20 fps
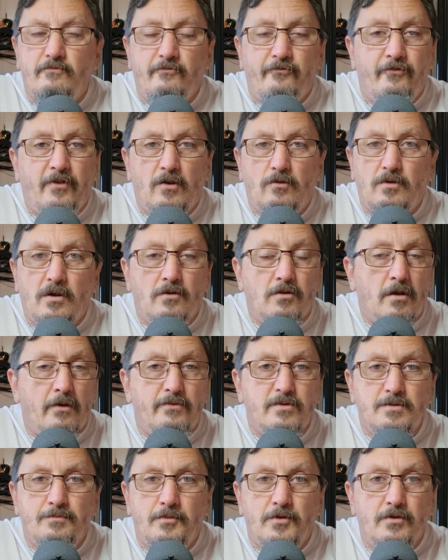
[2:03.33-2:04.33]
felt
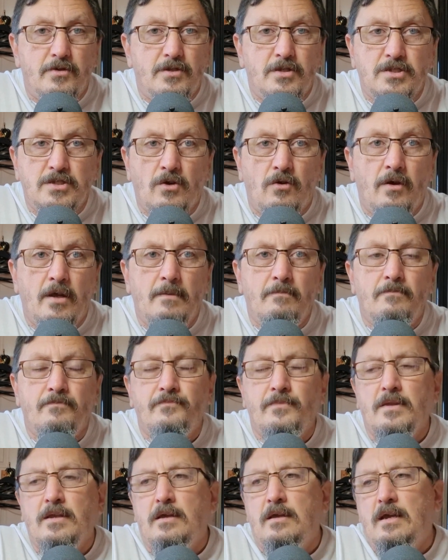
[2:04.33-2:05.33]
uncomfortable at the time.
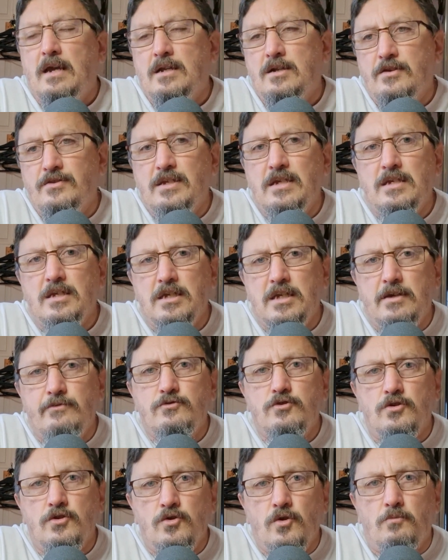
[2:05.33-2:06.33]
And I think it gives
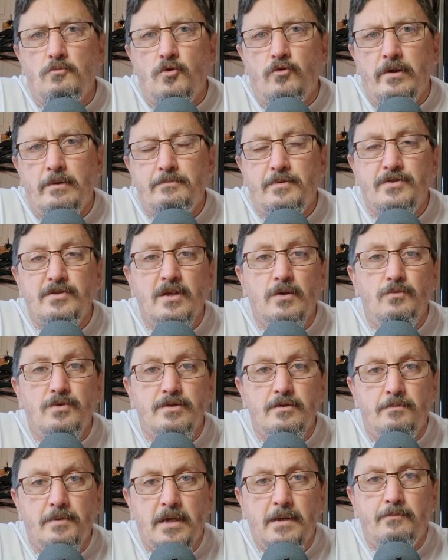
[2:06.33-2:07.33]
you a lot more empathy with
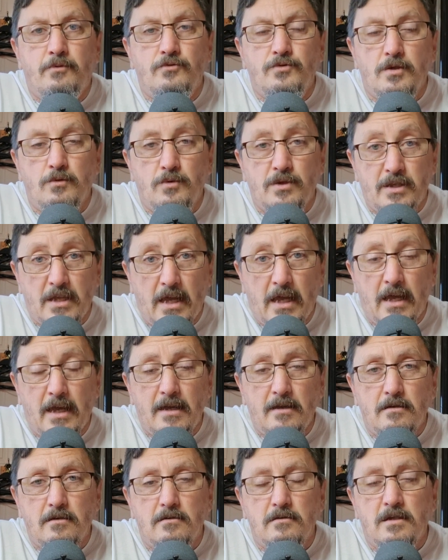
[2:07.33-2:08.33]
the people that were there
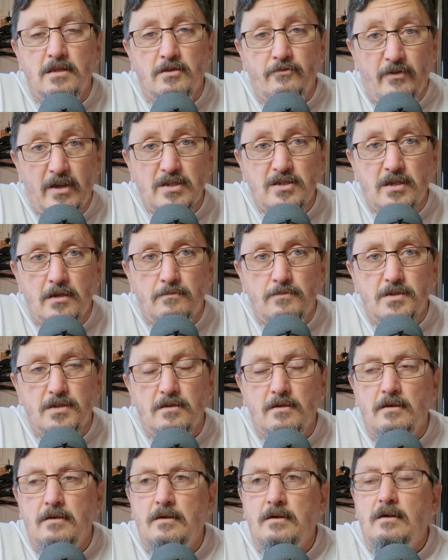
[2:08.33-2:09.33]
and the victims.
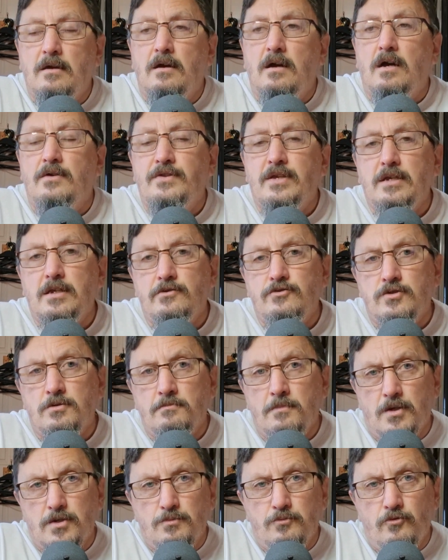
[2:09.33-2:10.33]
I think it gives you a
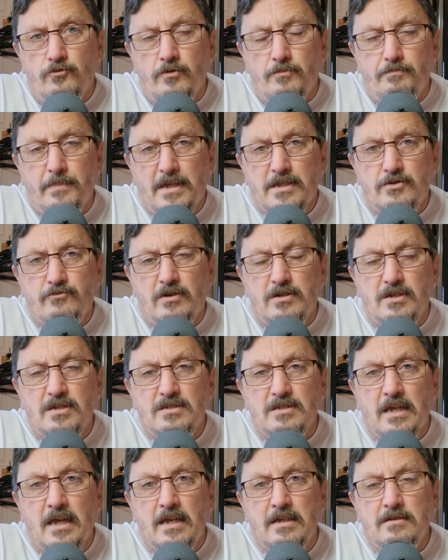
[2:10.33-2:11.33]
much more better
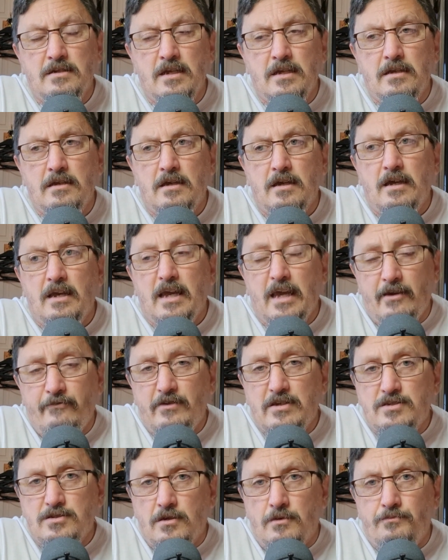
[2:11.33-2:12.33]
understanding, if
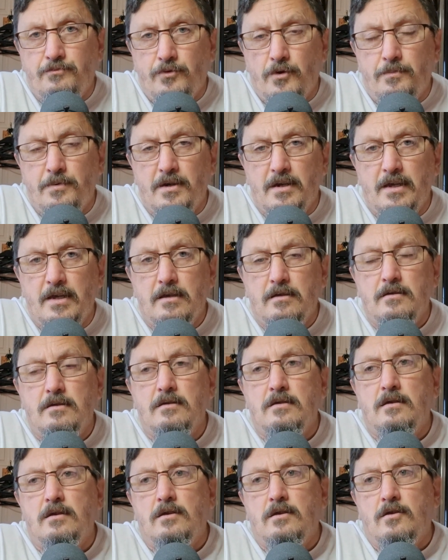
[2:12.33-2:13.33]
it's done properly,
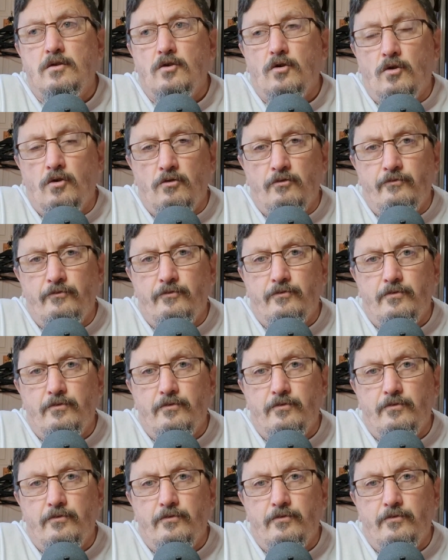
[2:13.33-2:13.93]
of